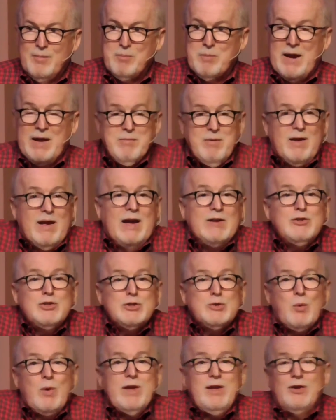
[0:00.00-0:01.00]
But I
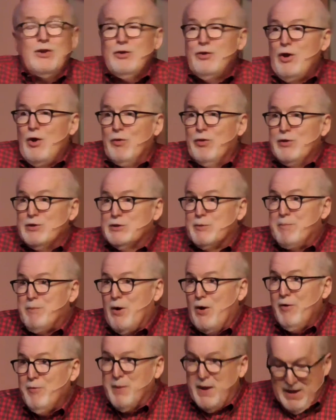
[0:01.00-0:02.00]
just want you to know, there's a
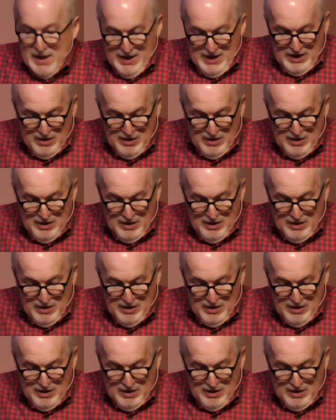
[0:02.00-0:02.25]
part of me,